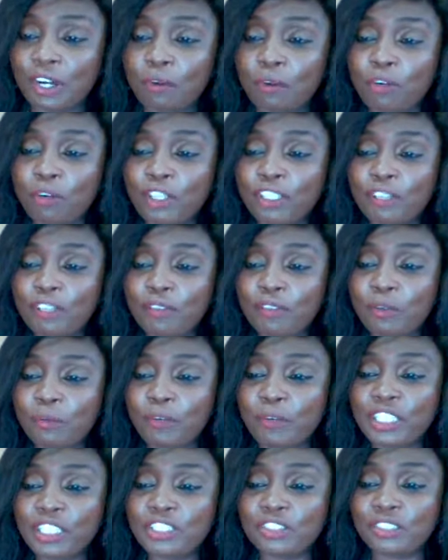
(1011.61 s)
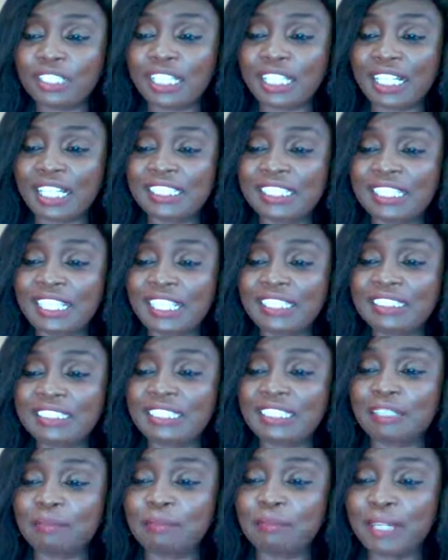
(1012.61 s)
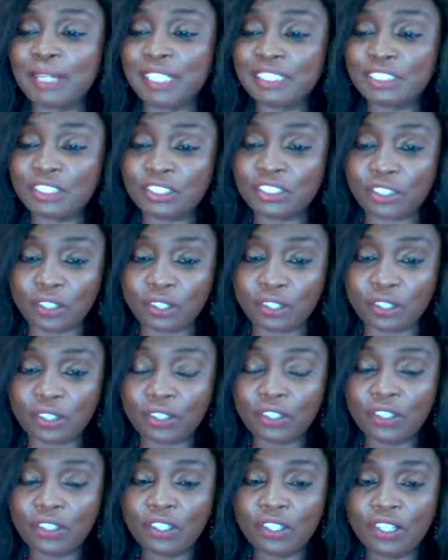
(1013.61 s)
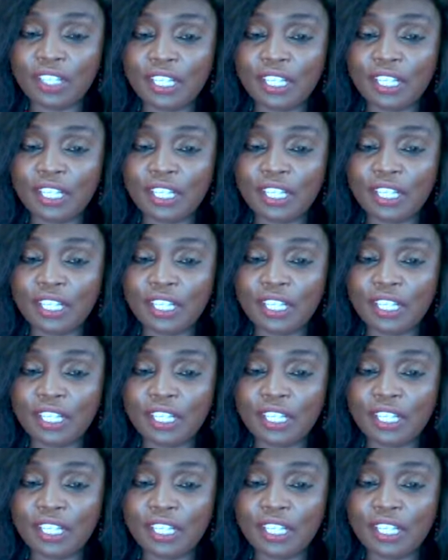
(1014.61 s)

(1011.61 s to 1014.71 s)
One of the ways you can get a mentor